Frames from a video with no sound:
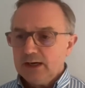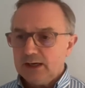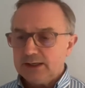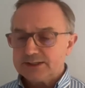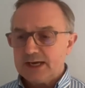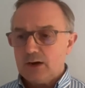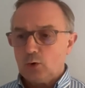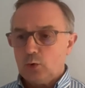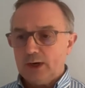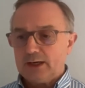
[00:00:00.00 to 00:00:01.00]
and it's how
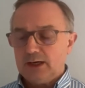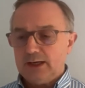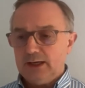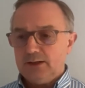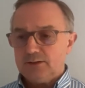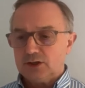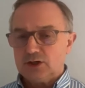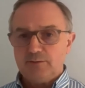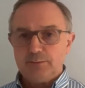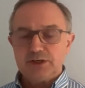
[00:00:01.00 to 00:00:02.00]
quickly the
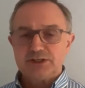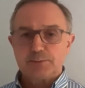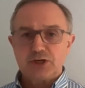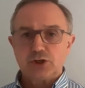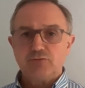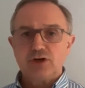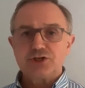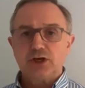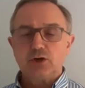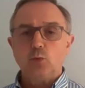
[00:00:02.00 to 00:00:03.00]
government, especially
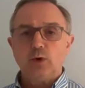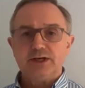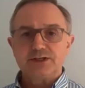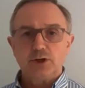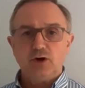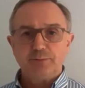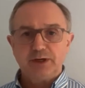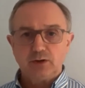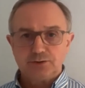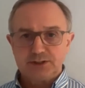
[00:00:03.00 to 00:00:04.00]
Rishi, can wean us off,
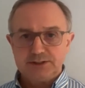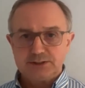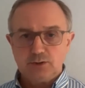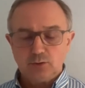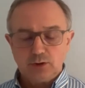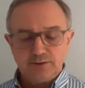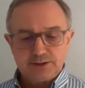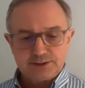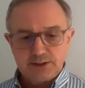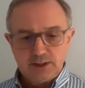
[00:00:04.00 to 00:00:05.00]
because he's still got
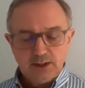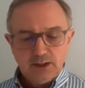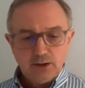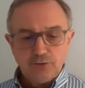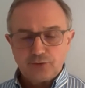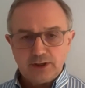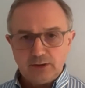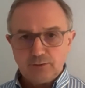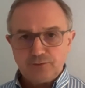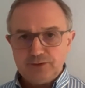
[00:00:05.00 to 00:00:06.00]
this
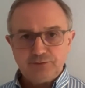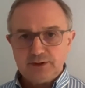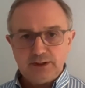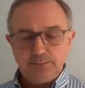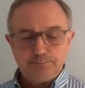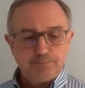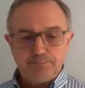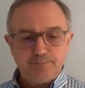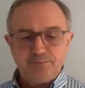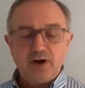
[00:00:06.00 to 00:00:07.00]
350
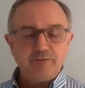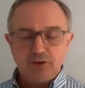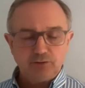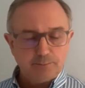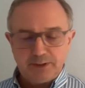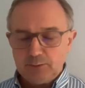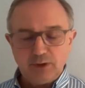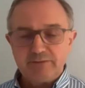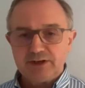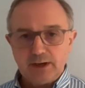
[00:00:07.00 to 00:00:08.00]
500 billion,
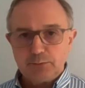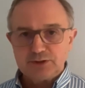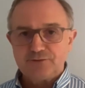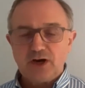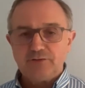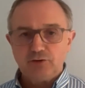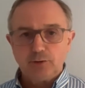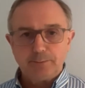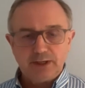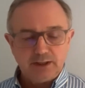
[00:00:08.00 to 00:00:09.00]
whatever the number is,
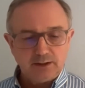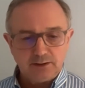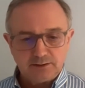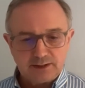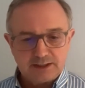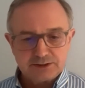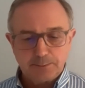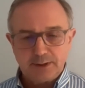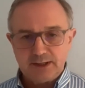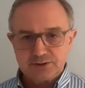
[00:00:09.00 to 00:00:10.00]
500 billion debt to
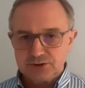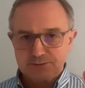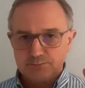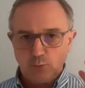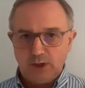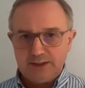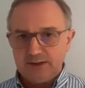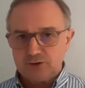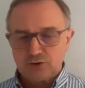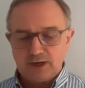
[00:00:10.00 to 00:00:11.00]
pay. It's just way
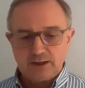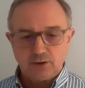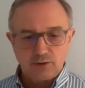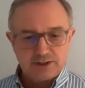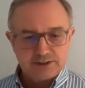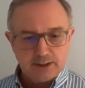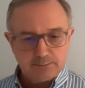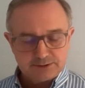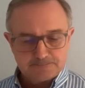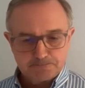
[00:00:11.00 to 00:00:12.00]
down the track and crazy
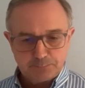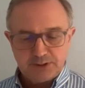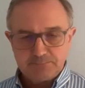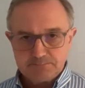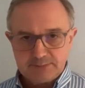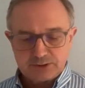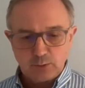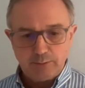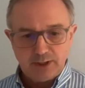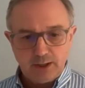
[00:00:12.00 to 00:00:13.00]
numbers, but that's
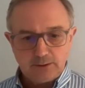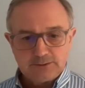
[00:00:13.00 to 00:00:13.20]
where we are.